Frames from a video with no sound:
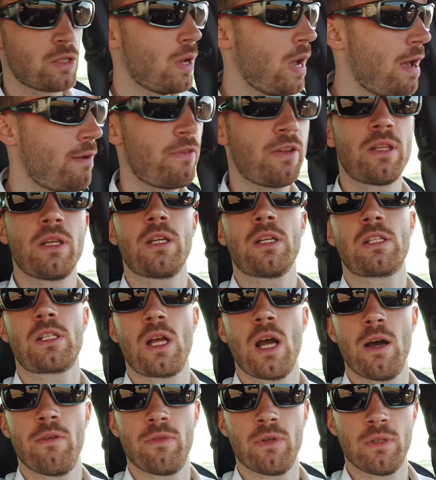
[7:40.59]
So everything is
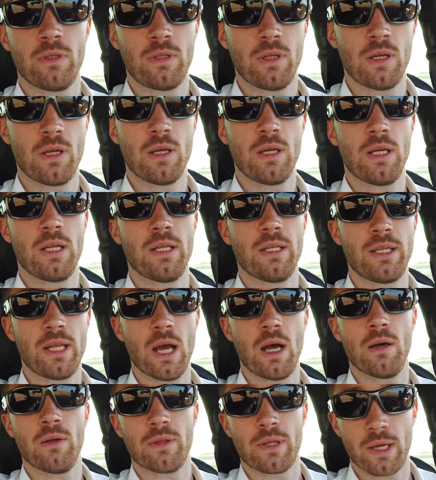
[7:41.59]
covered
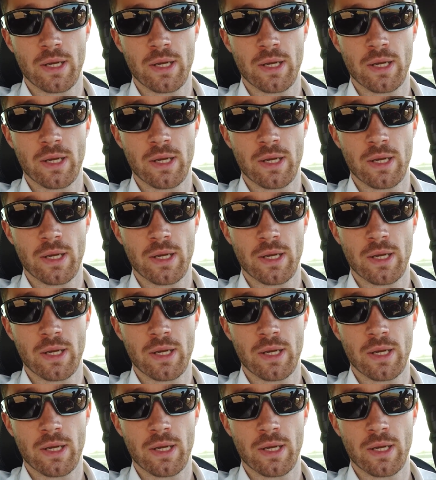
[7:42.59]
down